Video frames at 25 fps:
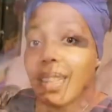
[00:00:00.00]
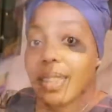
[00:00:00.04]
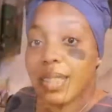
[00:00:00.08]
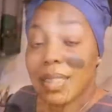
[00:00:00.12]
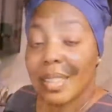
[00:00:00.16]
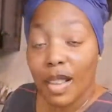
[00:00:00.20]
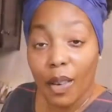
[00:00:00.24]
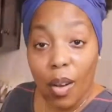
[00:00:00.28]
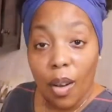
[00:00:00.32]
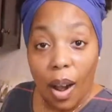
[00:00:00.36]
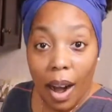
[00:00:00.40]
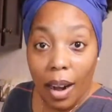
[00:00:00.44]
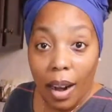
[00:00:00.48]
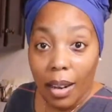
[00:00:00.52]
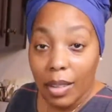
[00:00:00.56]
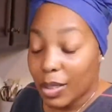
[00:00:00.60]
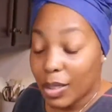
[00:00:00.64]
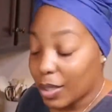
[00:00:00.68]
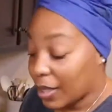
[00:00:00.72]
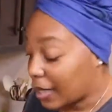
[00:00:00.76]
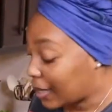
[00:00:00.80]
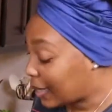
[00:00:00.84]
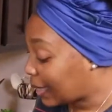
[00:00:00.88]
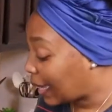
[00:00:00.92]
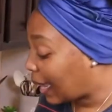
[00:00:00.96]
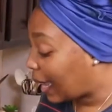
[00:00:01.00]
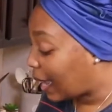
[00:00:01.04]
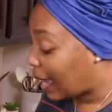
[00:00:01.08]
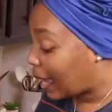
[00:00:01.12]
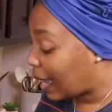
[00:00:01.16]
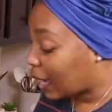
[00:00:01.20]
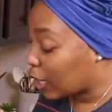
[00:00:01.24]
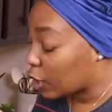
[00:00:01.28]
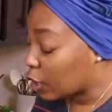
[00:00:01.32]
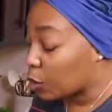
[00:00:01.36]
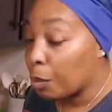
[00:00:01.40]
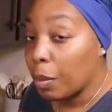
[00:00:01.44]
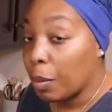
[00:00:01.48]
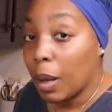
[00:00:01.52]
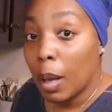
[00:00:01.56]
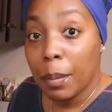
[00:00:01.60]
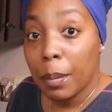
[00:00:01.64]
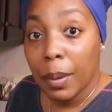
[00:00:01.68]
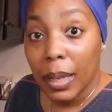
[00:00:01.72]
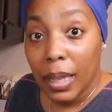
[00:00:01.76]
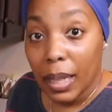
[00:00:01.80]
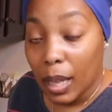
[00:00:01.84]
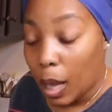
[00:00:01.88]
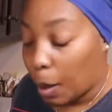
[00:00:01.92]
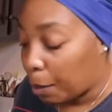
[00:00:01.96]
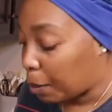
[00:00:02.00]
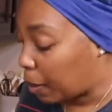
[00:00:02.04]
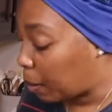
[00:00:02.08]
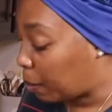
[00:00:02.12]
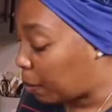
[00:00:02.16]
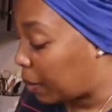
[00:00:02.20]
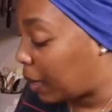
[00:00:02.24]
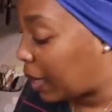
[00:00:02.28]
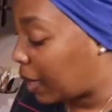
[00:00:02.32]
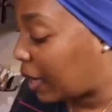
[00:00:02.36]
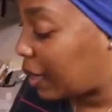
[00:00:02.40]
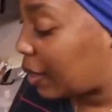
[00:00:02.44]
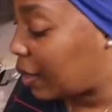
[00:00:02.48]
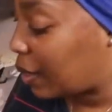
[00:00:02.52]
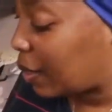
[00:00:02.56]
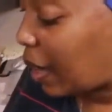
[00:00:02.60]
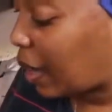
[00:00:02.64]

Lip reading: So our just egg is bubbling up a bit, you